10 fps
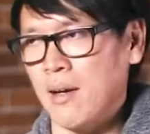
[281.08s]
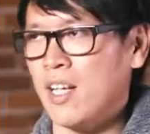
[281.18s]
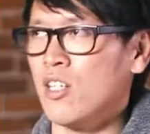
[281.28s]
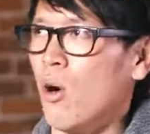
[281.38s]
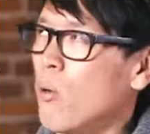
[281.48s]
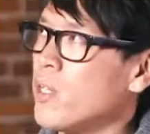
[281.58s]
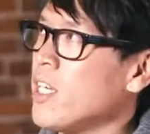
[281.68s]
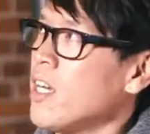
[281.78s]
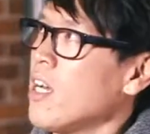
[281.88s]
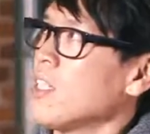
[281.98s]
It can
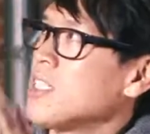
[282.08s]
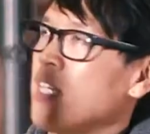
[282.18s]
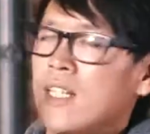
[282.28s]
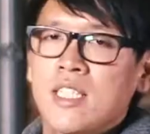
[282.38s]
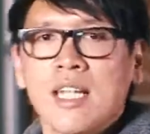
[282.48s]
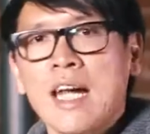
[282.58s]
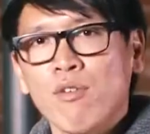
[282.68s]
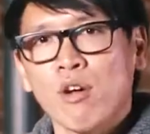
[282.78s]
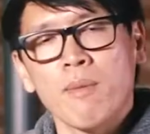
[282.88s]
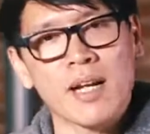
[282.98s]
only stay
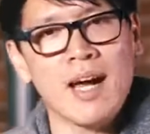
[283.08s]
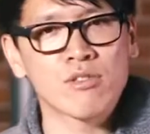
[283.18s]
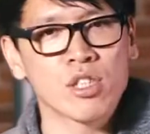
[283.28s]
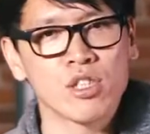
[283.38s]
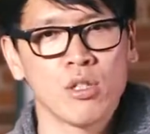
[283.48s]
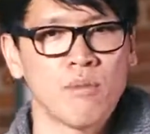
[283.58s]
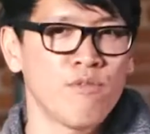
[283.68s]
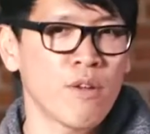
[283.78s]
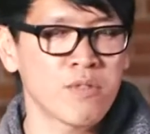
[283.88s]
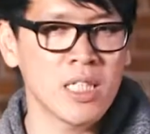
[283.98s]
stable about an altitude of
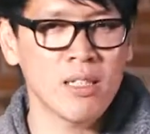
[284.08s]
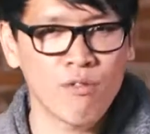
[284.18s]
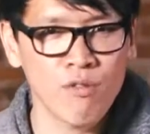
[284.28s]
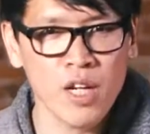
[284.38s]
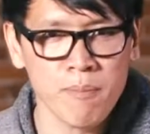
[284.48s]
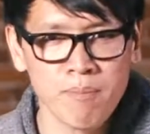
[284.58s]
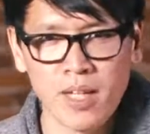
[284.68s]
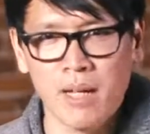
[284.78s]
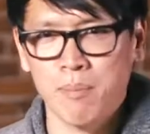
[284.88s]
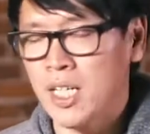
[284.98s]
15 feet.
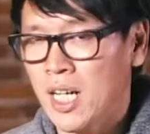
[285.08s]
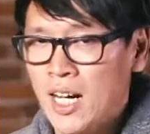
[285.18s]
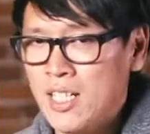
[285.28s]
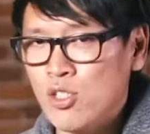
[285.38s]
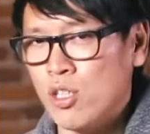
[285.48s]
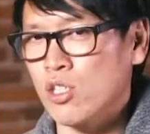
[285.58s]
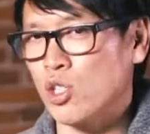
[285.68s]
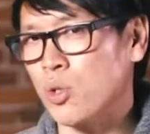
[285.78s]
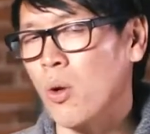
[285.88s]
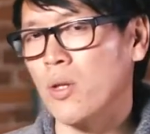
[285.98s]
And because you're
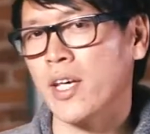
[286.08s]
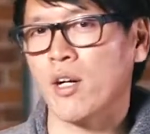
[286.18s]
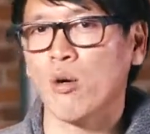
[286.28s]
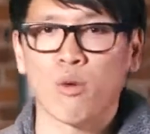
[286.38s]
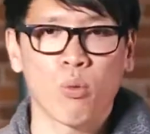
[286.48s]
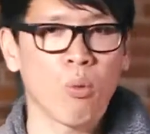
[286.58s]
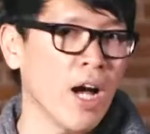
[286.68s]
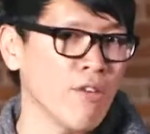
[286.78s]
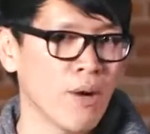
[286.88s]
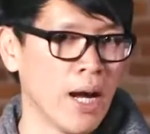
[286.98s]
controlling it over
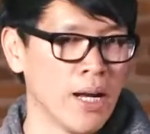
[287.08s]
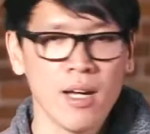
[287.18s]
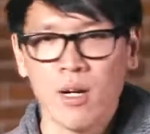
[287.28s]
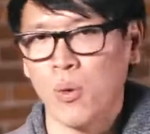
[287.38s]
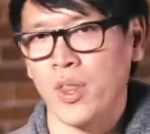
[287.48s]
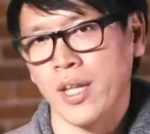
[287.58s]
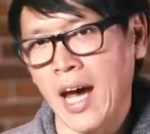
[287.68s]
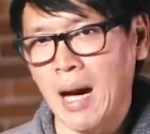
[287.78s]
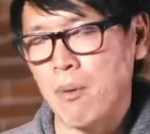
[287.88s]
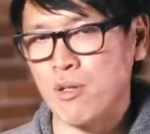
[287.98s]
Wi-Fi with an
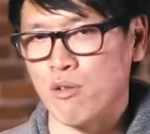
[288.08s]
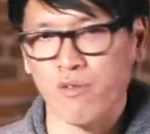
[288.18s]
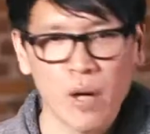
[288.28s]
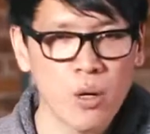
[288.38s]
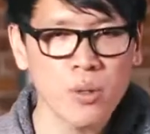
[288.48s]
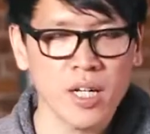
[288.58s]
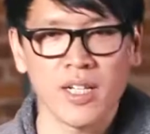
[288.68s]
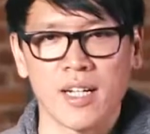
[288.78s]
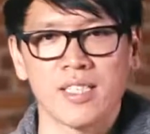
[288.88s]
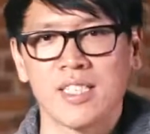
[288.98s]
app on your phone and
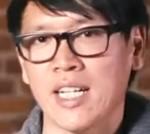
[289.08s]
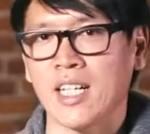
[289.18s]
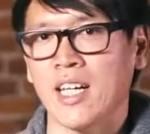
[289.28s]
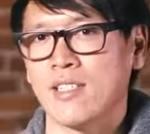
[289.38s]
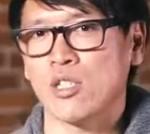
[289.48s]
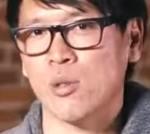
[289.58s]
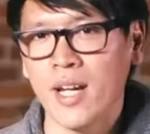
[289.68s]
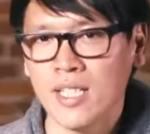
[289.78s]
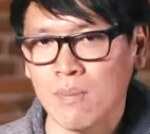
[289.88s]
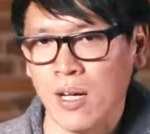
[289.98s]
not a dedicated
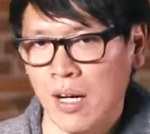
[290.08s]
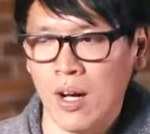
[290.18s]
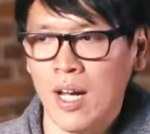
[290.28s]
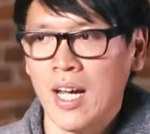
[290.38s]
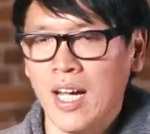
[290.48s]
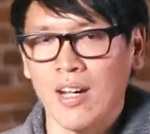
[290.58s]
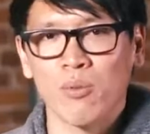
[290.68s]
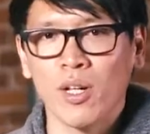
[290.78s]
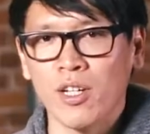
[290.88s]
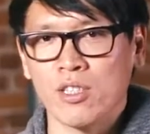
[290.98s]
transmitter, it
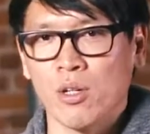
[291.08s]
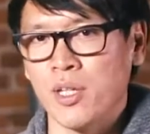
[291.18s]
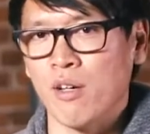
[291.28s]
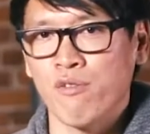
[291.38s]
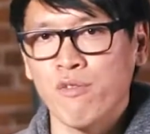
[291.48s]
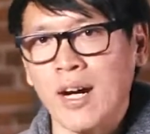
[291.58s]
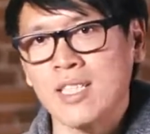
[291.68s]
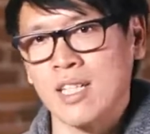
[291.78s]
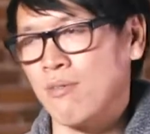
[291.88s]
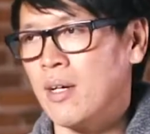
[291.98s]
really is only
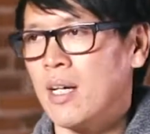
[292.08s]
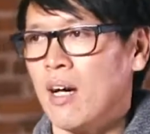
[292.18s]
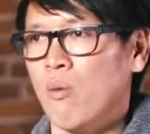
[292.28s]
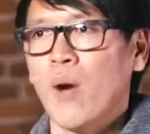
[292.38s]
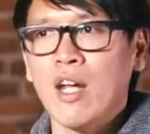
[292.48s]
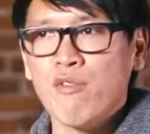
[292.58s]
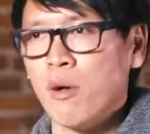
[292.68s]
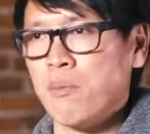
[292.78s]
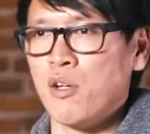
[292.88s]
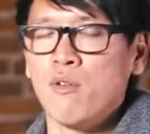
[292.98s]
effective away
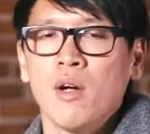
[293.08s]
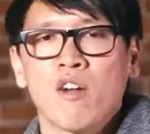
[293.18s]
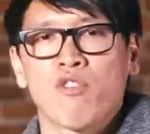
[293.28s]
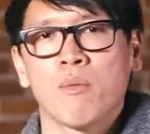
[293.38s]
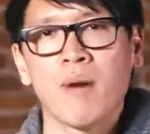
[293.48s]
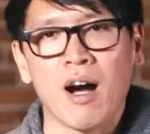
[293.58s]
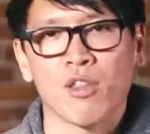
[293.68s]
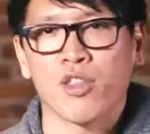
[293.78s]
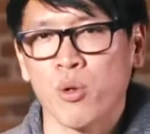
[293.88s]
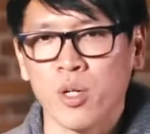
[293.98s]
from you for
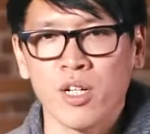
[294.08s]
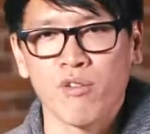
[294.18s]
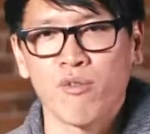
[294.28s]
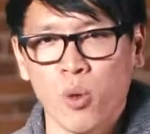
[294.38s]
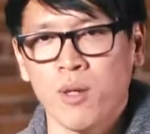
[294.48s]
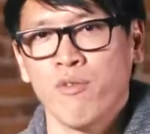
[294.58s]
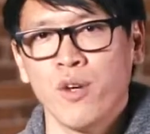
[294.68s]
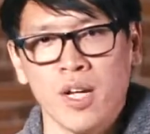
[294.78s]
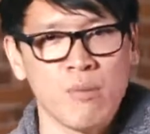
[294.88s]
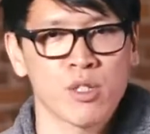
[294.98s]
about 30 to 40
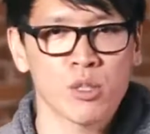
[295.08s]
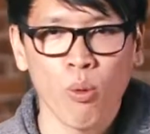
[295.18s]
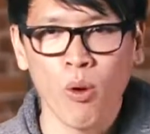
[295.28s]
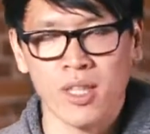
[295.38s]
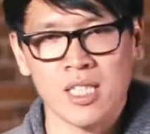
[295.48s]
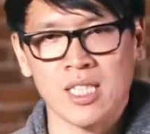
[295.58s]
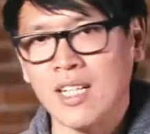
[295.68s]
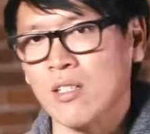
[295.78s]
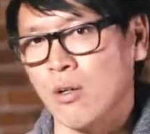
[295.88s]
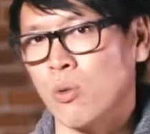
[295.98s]
feet, at which point the
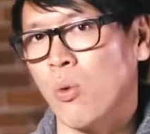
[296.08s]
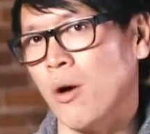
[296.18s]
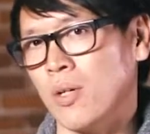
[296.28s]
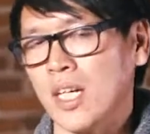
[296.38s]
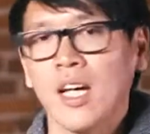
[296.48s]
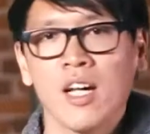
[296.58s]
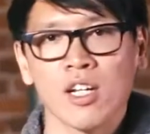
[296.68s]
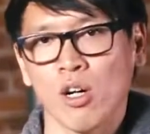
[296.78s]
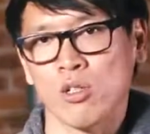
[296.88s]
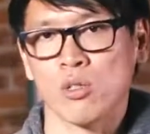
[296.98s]
signal quality
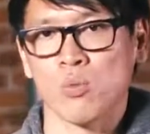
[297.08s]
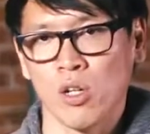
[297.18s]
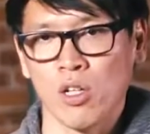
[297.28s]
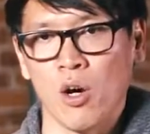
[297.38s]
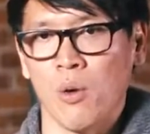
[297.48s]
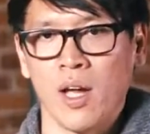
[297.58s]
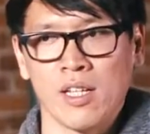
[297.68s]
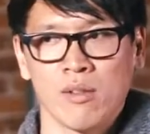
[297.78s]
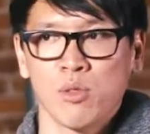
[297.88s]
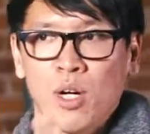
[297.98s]
goes real low and
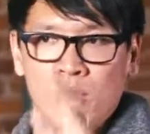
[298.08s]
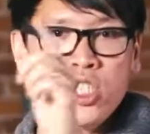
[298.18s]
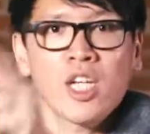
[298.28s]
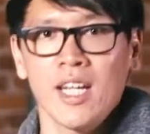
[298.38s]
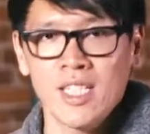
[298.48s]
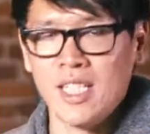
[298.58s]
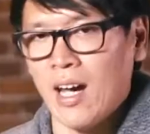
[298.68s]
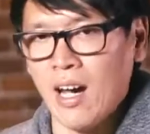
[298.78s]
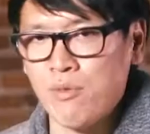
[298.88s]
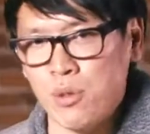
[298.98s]
then you have to chase
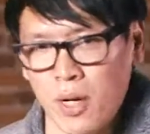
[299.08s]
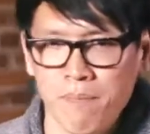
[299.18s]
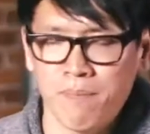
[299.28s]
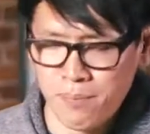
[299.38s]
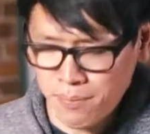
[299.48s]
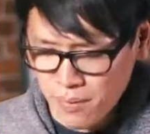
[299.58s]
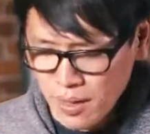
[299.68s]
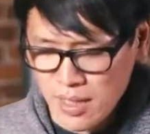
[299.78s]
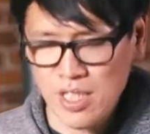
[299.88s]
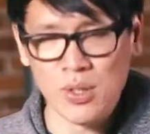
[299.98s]
after it.
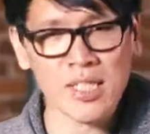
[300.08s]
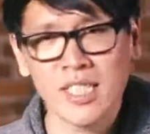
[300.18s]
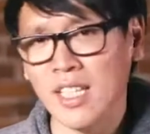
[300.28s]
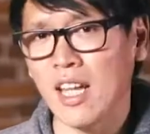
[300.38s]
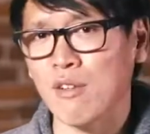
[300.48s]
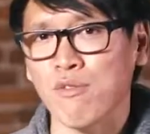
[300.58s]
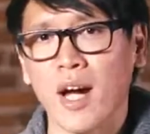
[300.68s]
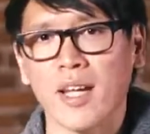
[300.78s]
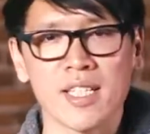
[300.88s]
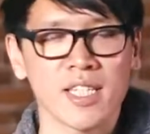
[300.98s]
So I did like
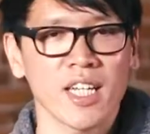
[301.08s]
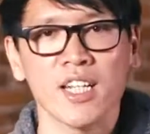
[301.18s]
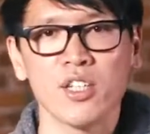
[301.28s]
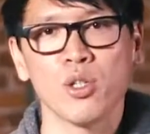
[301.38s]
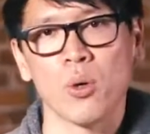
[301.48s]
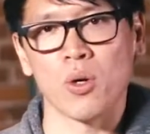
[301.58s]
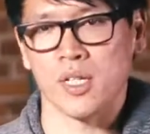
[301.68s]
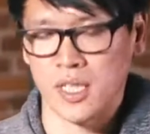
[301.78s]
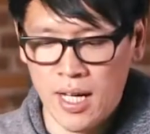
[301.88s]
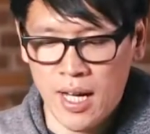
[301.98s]
flying this
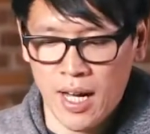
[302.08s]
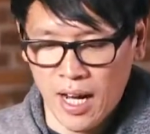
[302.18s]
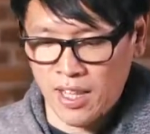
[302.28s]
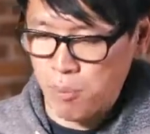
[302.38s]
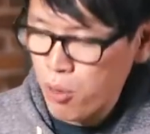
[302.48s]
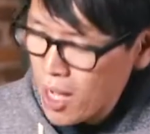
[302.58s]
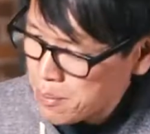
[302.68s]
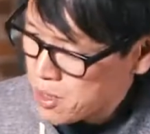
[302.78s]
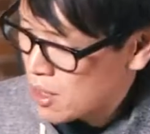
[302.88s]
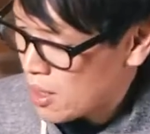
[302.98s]
indoors. The
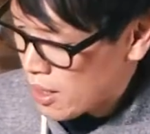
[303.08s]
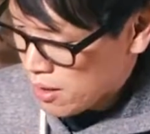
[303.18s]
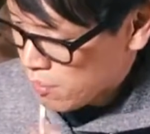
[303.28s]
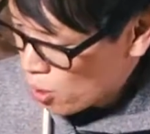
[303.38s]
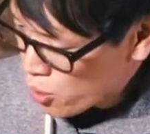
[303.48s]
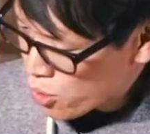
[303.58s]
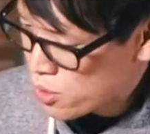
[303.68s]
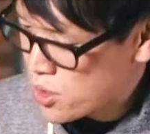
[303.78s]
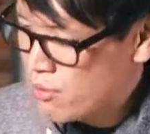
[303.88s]
props and the motors,